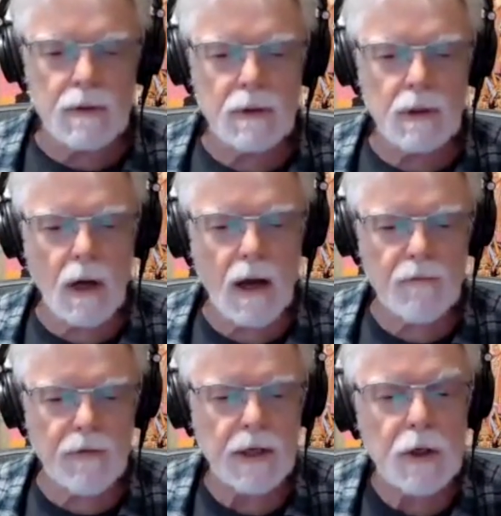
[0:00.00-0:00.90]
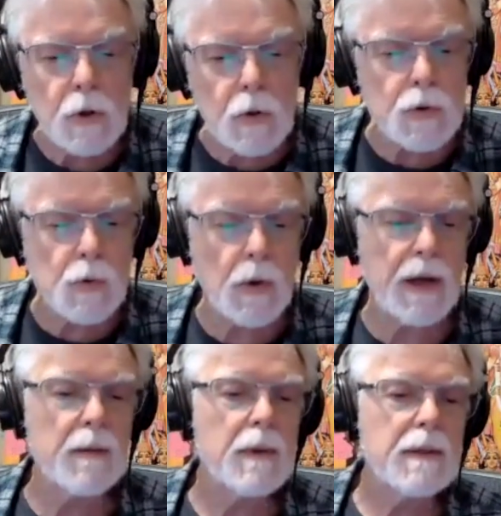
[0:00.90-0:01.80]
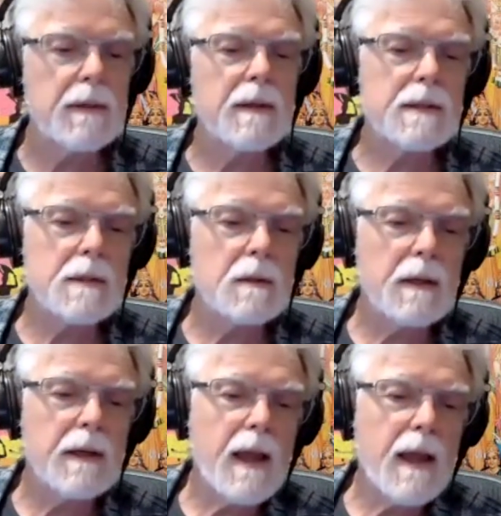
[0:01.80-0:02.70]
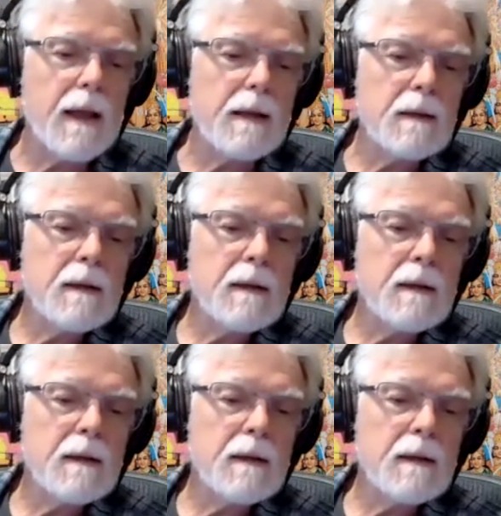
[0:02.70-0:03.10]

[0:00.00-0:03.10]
took off in a huge way, but it certainly had